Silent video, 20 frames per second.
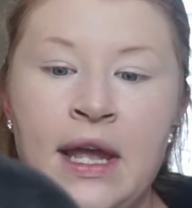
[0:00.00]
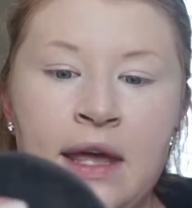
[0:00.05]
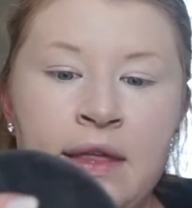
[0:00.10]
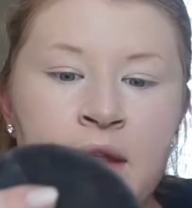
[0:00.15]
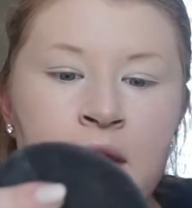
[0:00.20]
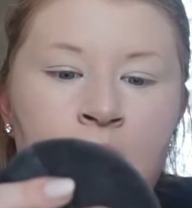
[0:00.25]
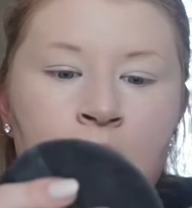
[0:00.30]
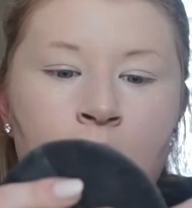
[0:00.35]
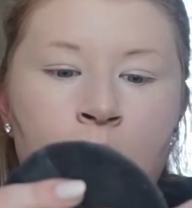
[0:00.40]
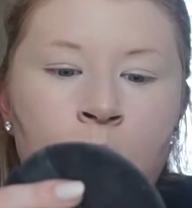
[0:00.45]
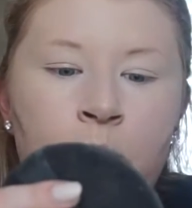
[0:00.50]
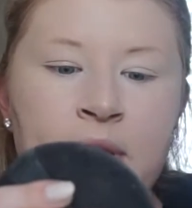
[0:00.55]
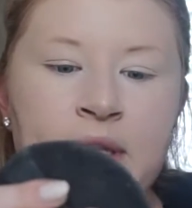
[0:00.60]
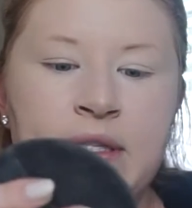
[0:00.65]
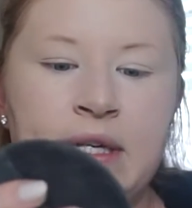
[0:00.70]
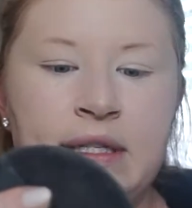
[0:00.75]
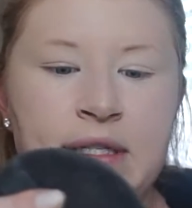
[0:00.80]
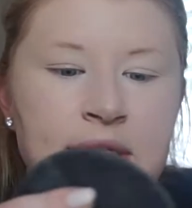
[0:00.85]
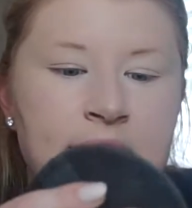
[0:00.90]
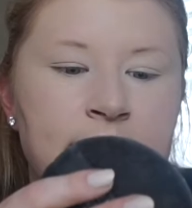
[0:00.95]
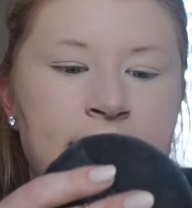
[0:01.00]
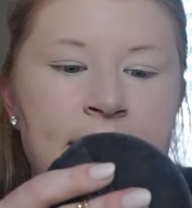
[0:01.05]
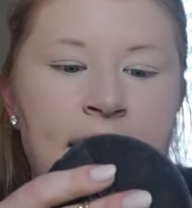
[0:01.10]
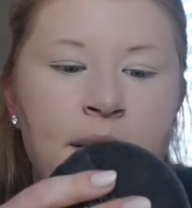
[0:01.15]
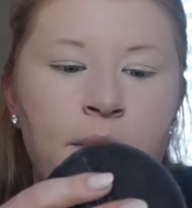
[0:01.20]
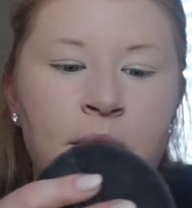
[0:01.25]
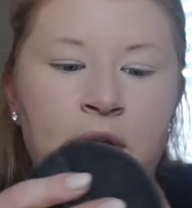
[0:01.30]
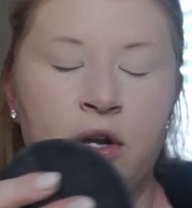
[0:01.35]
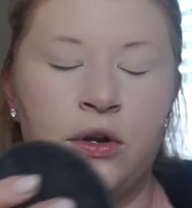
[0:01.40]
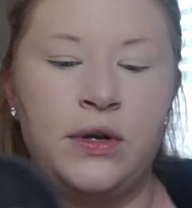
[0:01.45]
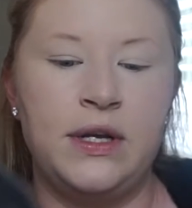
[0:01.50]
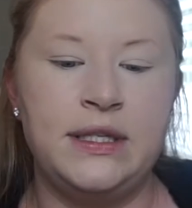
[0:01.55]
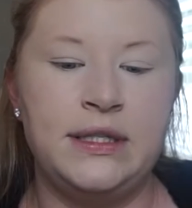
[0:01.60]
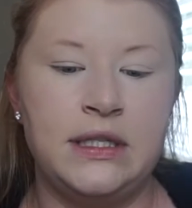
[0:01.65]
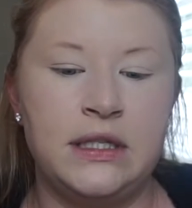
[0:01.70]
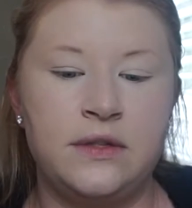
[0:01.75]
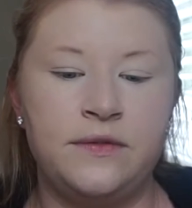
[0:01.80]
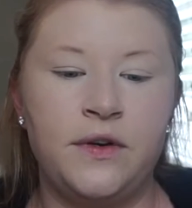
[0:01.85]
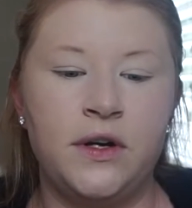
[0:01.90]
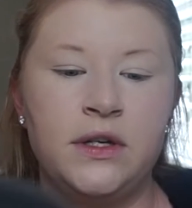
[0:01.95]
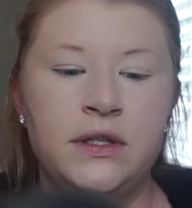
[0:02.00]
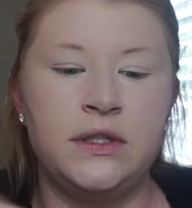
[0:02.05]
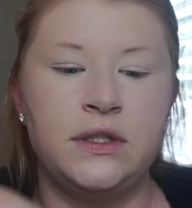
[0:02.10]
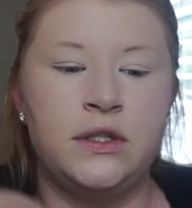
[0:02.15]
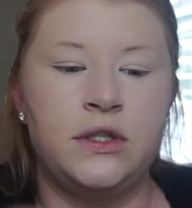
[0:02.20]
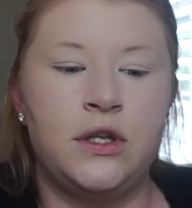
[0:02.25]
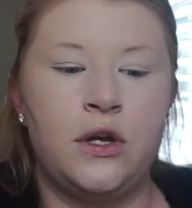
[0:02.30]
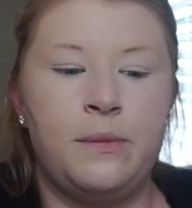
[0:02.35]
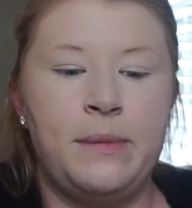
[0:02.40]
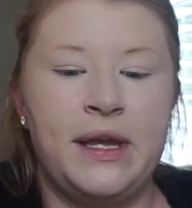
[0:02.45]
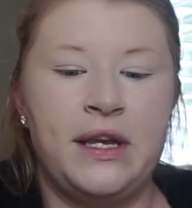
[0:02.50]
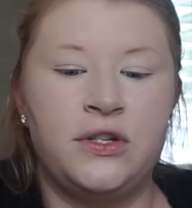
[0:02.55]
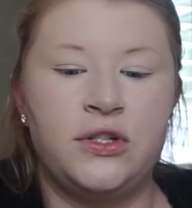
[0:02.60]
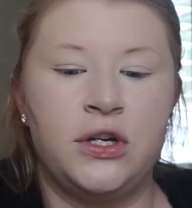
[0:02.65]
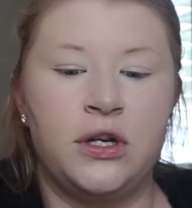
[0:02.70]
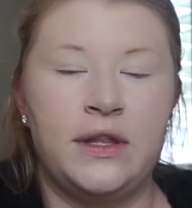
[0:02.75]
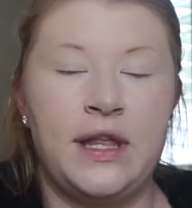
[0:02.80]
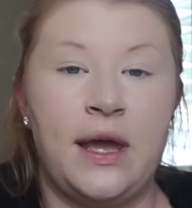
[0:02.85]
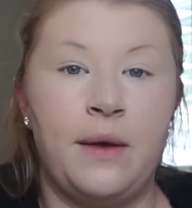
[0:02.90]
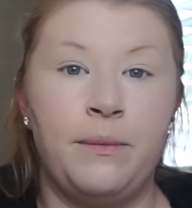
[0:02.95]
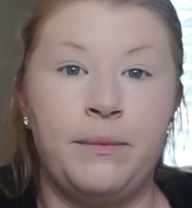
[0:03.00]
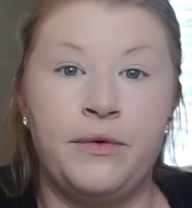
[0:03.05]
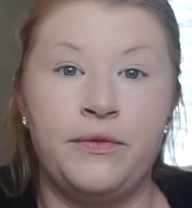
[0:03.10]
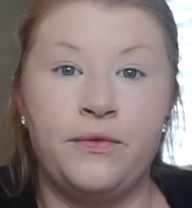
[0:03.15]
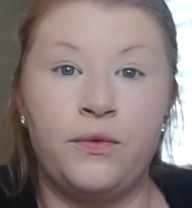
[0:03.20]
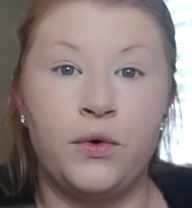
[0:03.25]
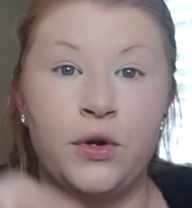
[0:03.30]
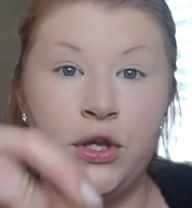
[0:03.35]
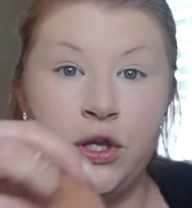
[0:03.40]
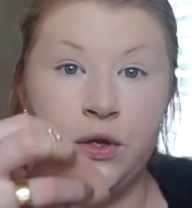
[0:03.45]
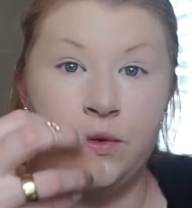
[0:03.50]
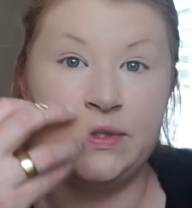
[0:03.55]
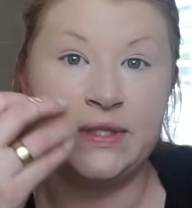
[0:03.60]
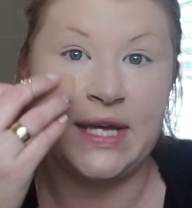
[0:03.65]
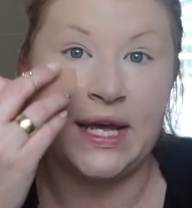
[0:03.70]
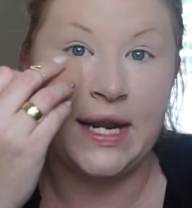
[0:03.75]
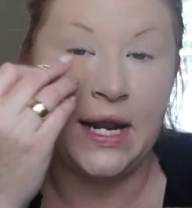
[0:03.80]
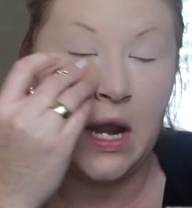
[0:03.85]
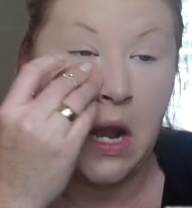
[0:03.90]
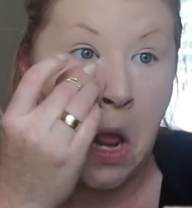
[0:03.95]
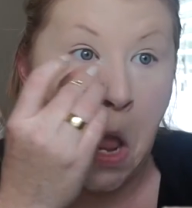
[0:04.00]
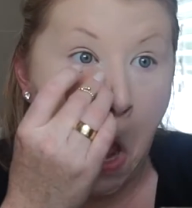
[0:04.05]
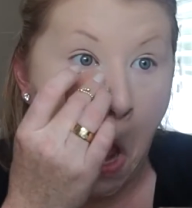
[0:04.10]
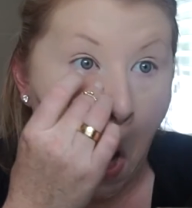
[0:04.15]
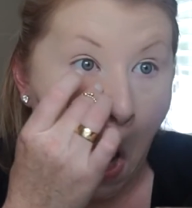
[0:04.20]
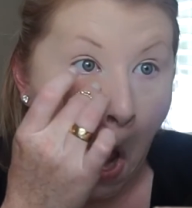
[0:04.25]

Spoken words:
And then I always like to set what creases first, so make sure that before you set it,